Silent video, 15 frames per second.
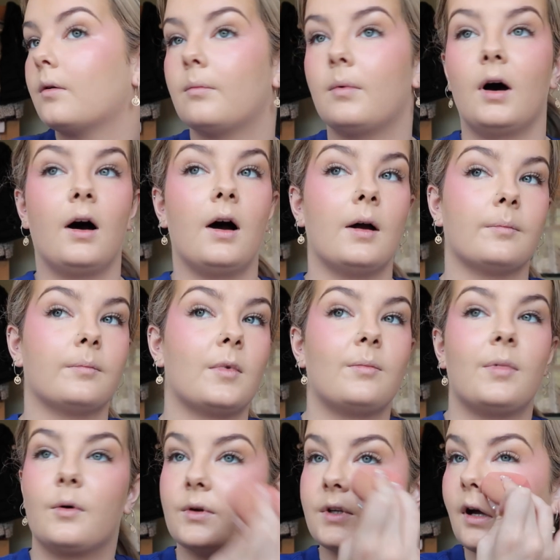But I'm gonna
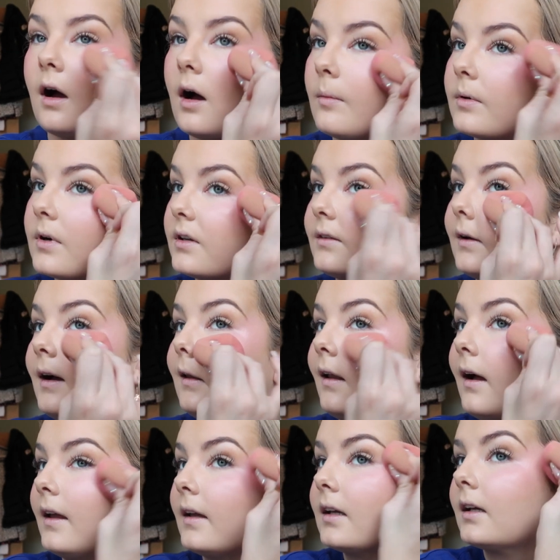build it up because I
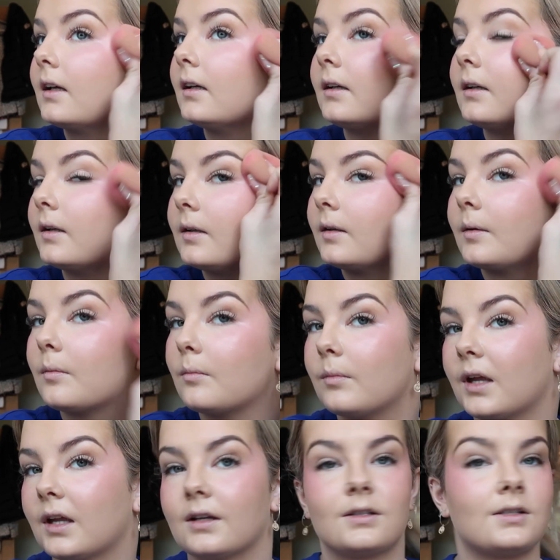like
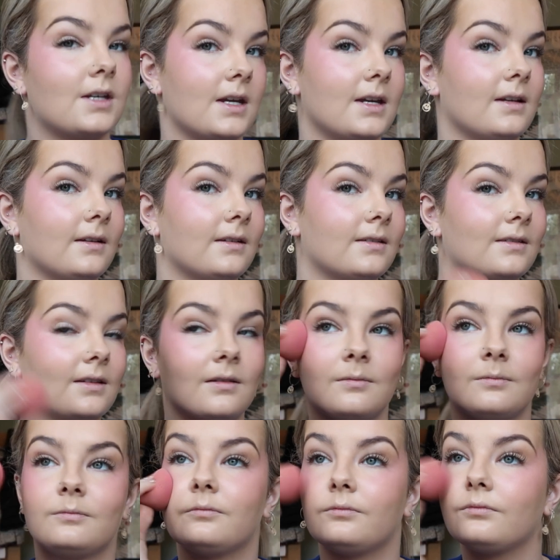pink cheeks.
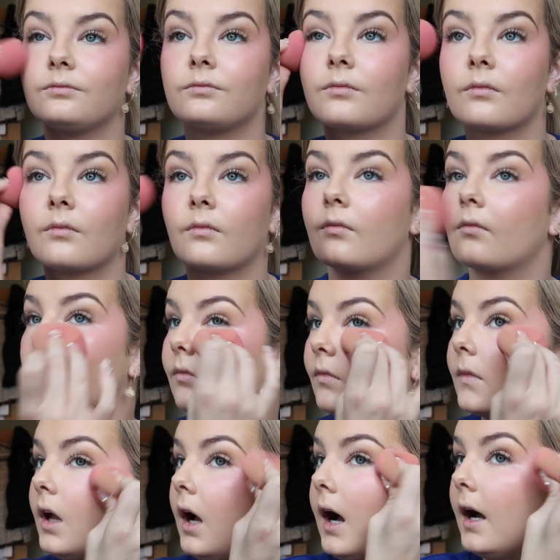
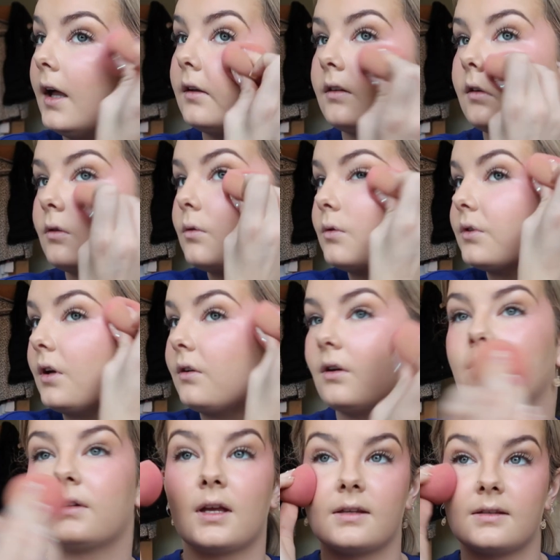And also
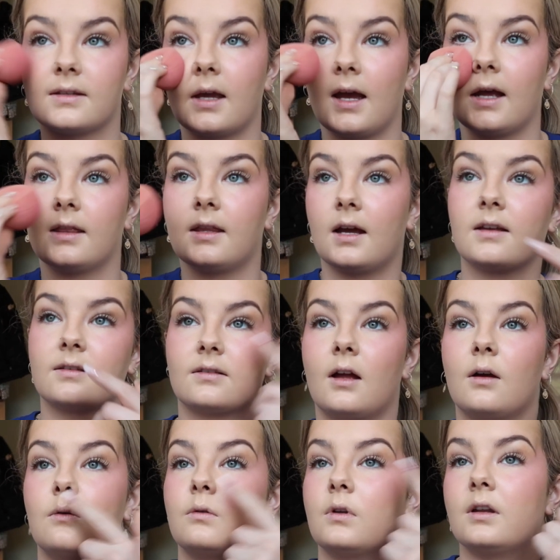don't get scared that it's
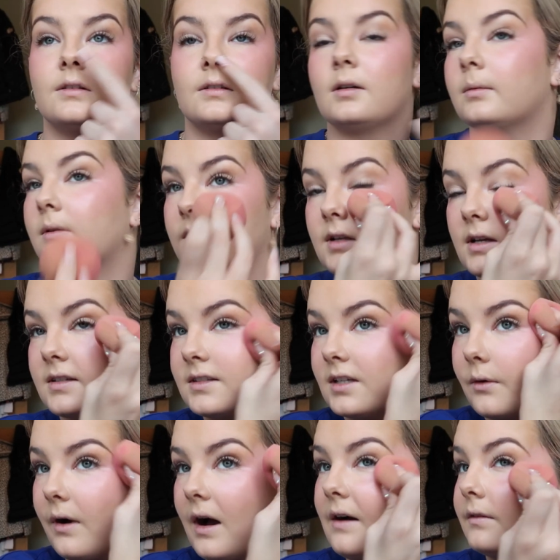like all under, because I
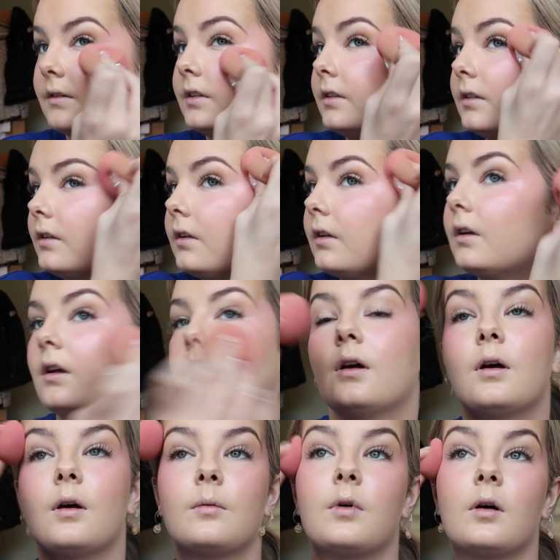still haven't
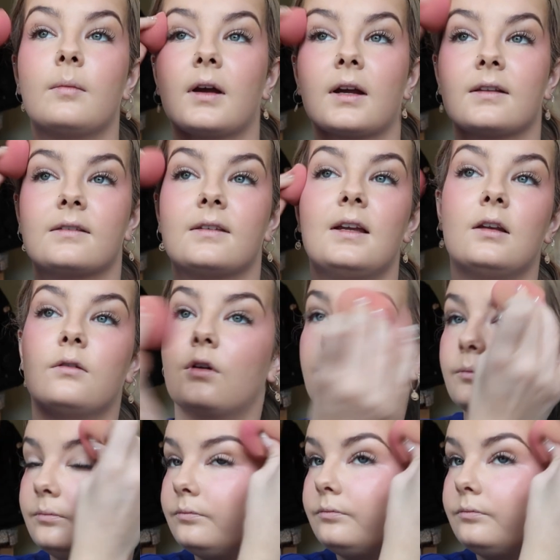put my concealer on.